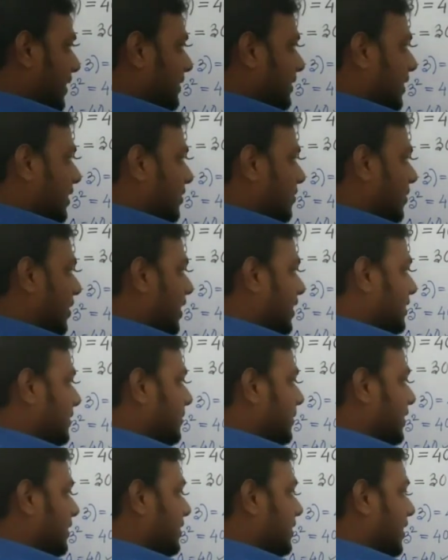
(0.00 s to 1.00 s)
into x
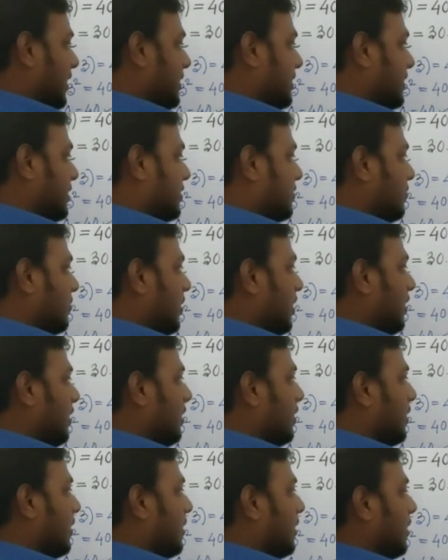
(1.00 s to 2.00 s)
means x
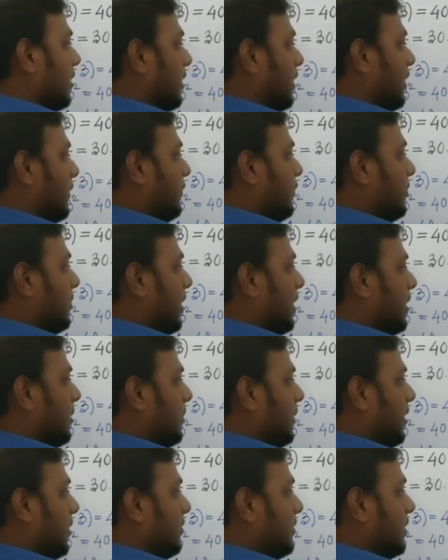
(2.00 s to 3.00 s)
square, if you
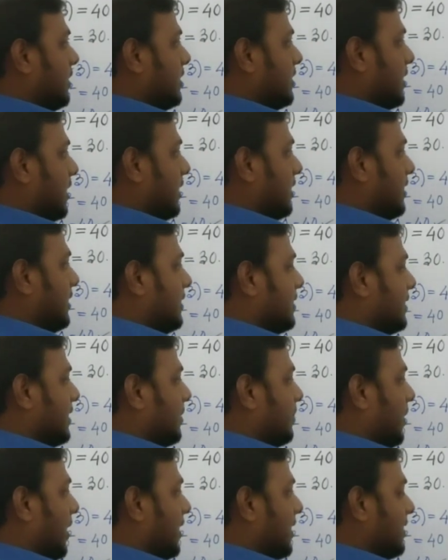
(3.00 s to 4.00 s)
multiply with this and this,
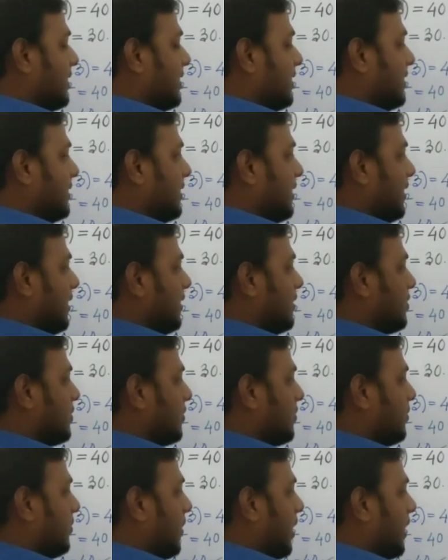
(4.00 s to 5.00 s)
then minus is there,
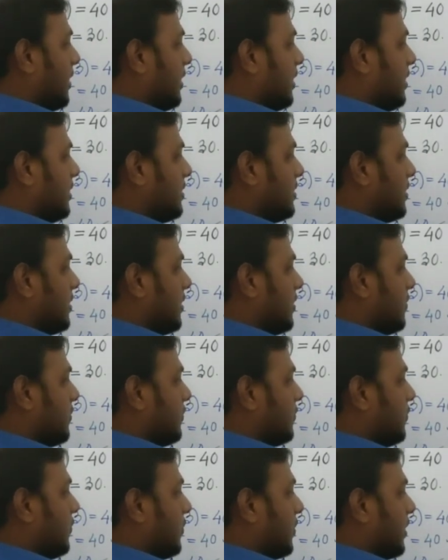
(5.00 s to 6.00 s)
so minus
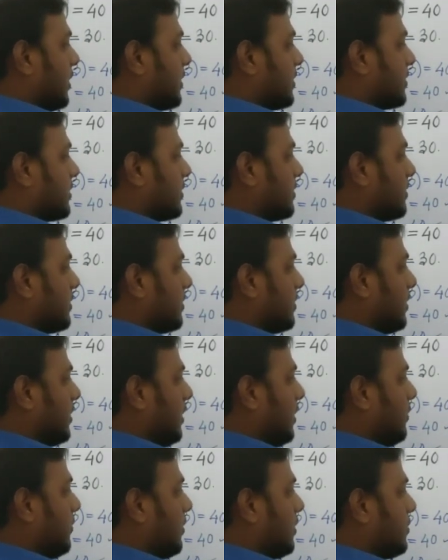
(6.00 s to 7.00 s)
4x
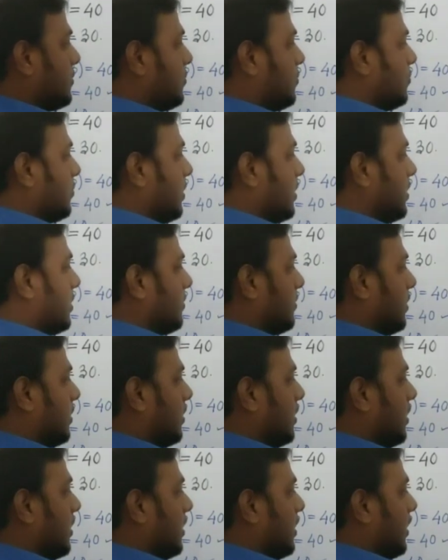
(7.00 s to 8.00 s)
equals to
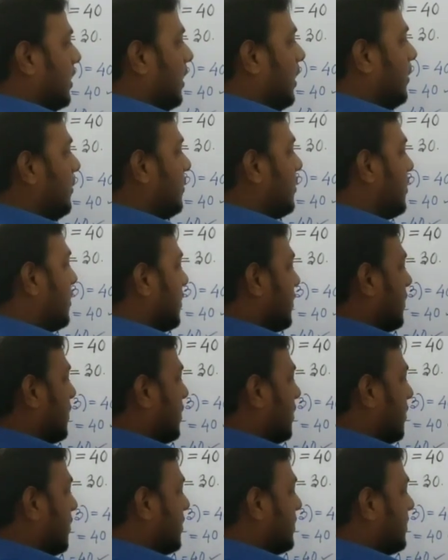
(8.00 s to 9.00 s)
21. Now
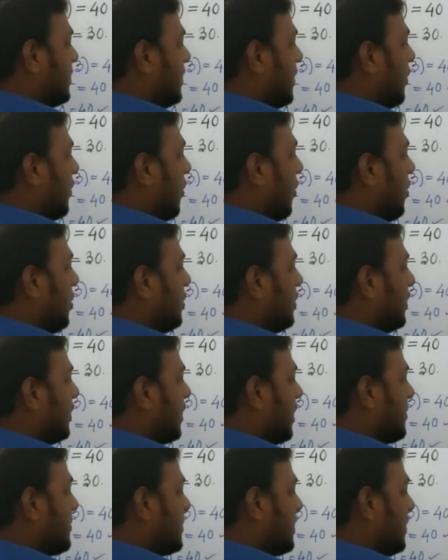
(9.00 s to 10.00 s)
consider all the
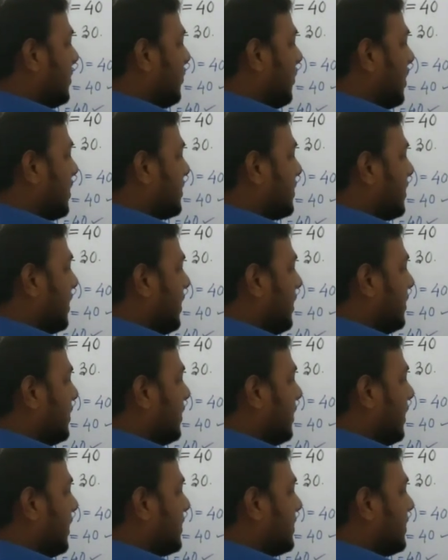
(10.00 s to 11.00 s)
terms in one side,
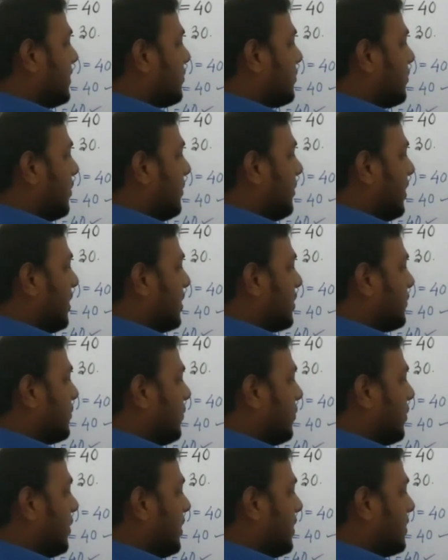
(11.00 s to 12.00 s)
then x square minus
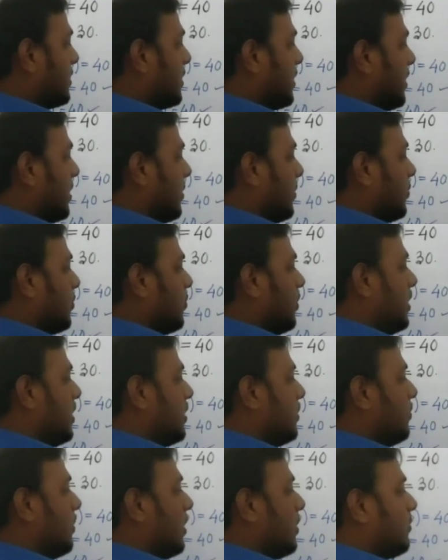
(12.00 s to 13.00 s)
4x.
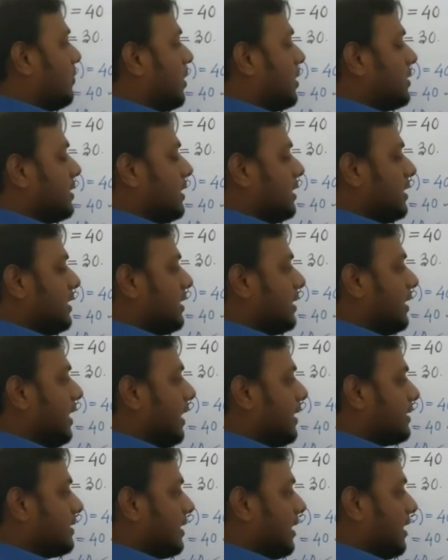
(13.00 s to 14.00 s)
21 was in
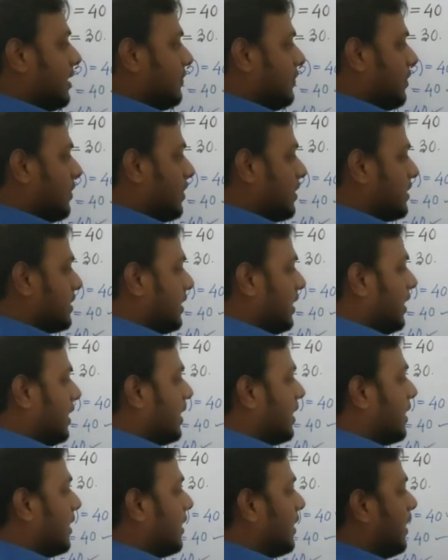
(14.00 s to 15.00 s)
that side. If you consider
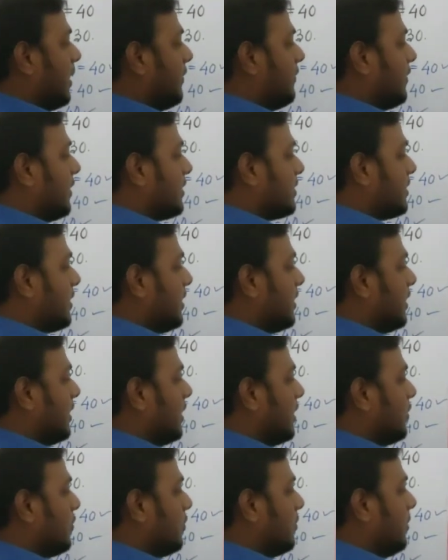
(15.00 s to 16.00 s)
in left hand side, then
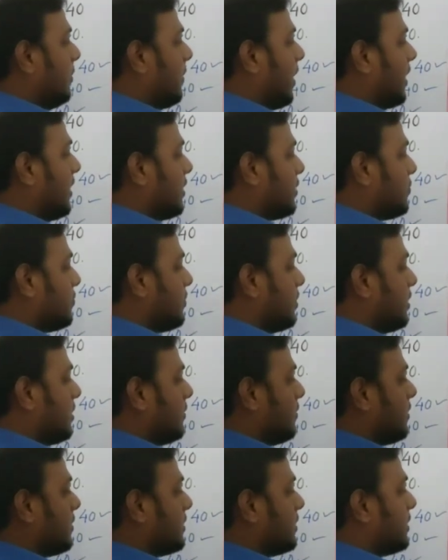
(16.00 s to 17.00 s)
it will be minus
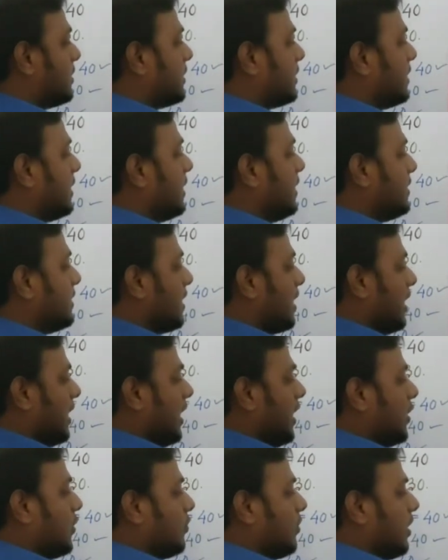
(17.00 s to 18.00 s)
21. Since
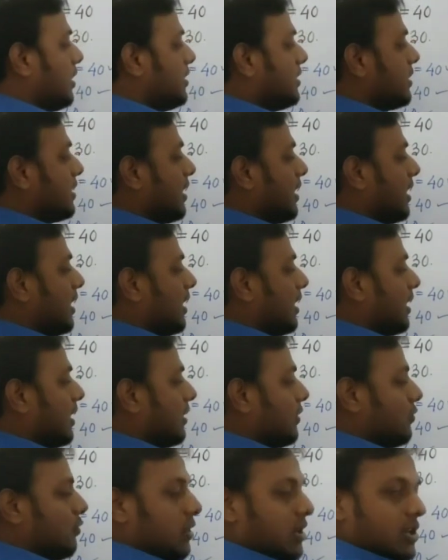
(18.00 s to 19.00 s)
it was
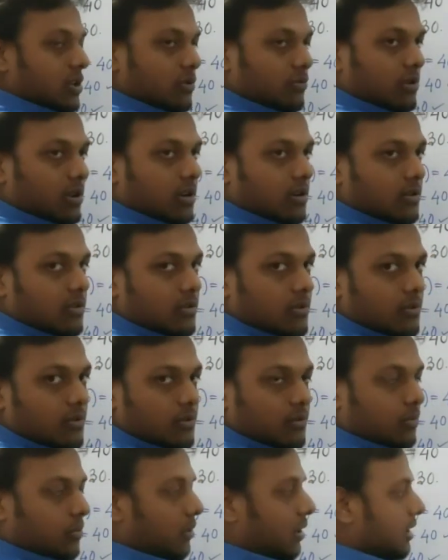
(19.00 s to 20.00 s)
21
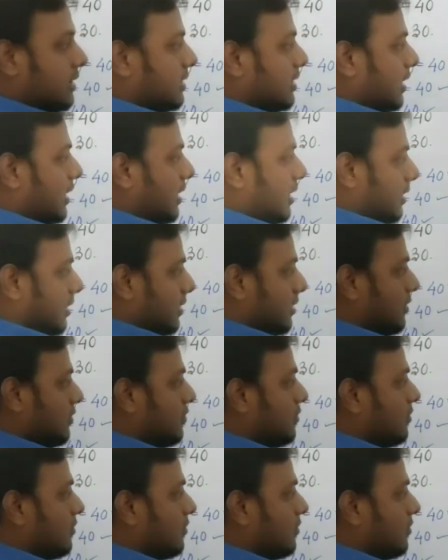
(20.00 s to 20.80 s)
was in